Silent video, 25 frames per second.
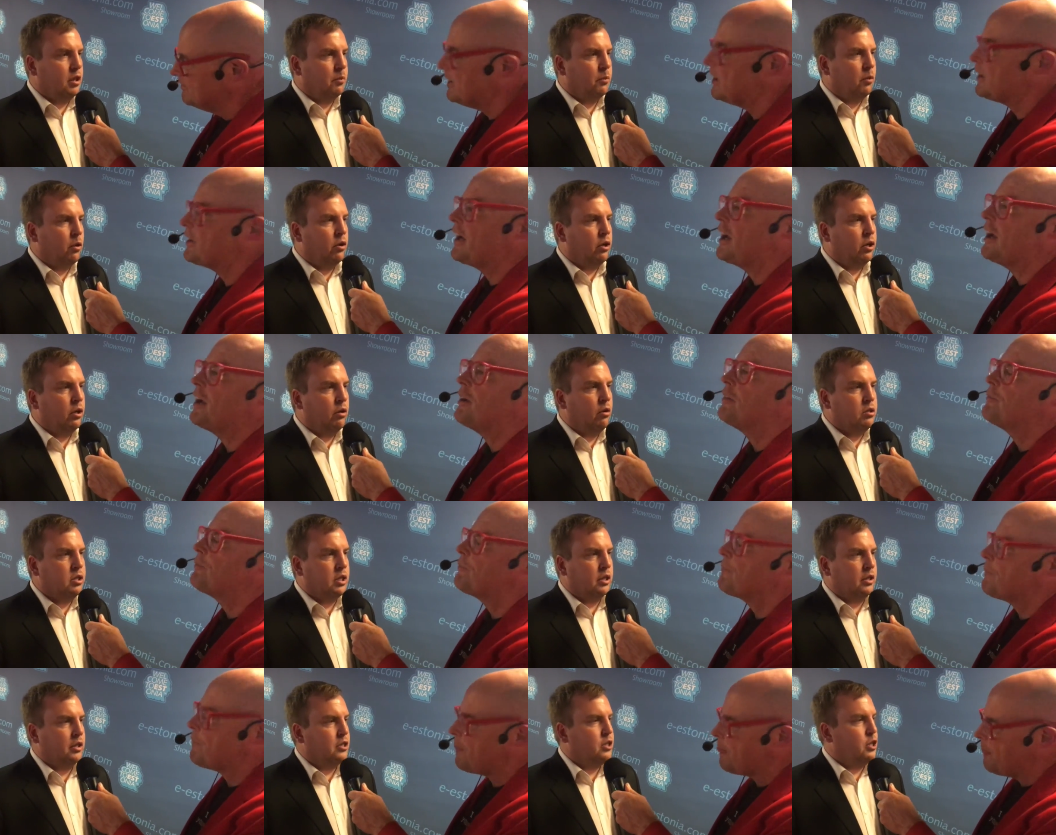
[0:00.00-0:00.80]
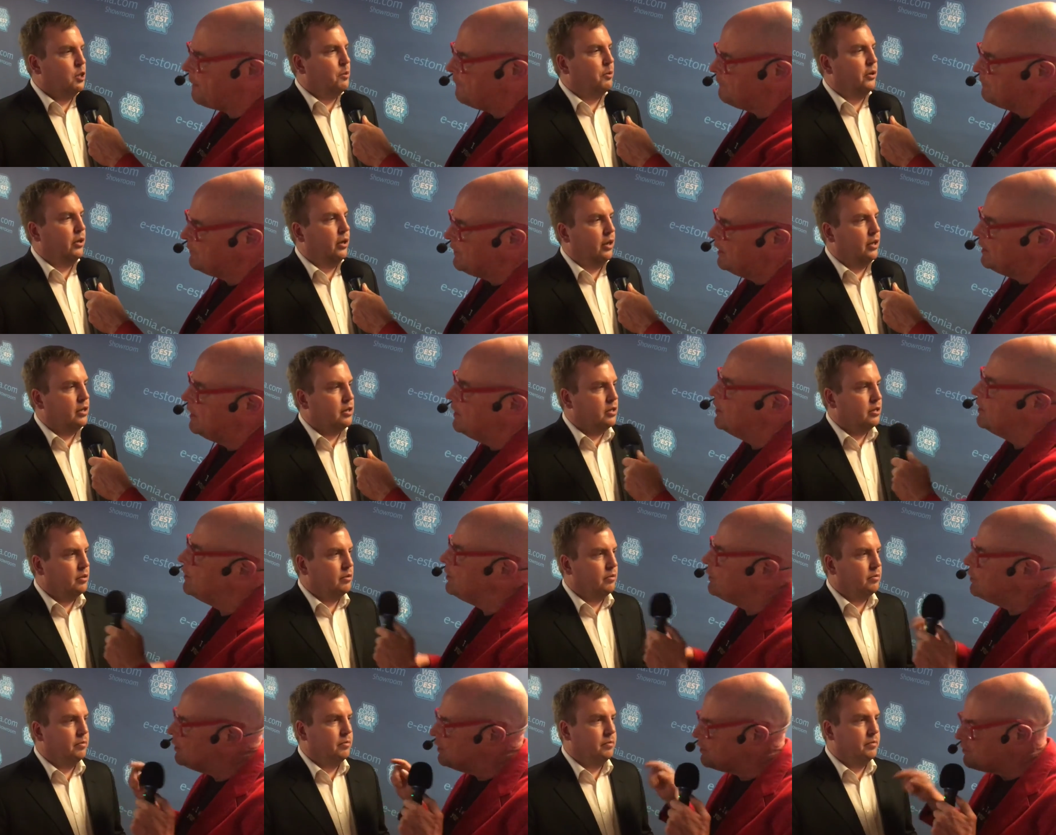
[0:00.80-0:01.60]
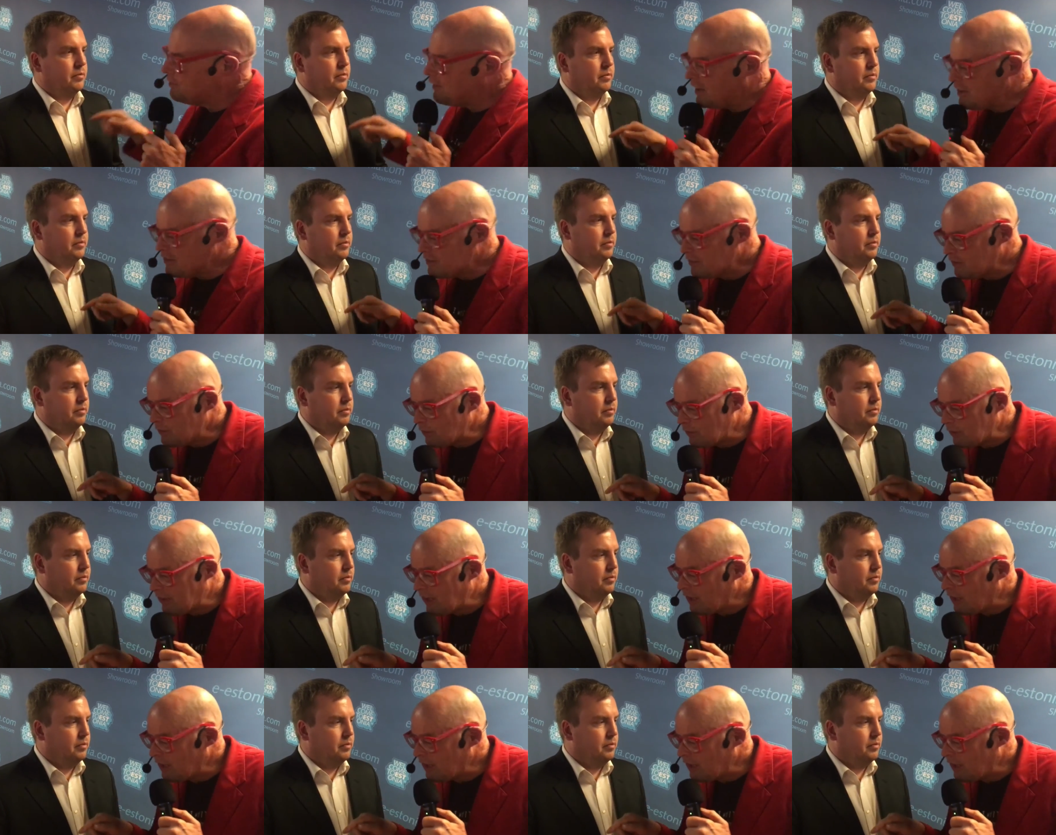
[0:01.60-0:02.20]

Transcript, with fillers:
Speaker 1: The more you use it, the cheaper it is. Your advising to the